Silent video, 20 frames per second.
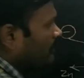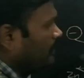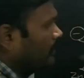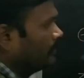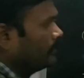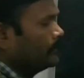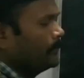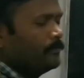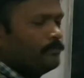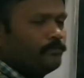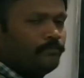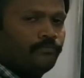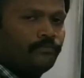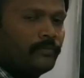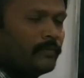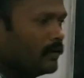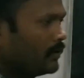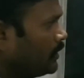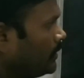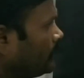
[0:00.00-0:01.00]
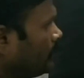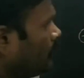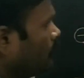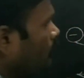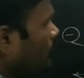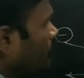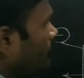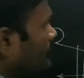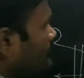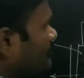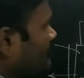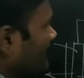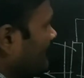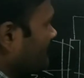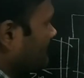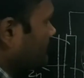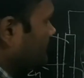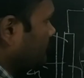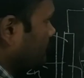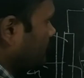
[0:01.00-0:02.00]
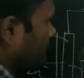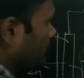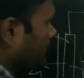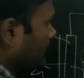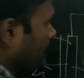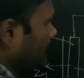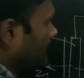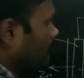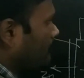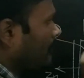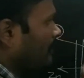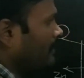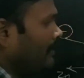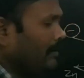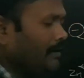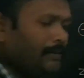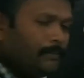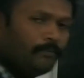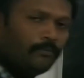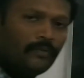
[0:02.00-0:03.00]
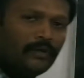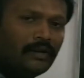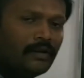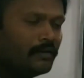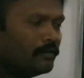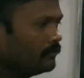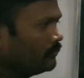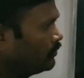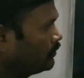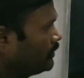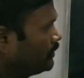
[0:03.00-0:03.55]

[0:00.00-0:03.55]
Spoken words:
here. Okay, now you can just you can come in here. So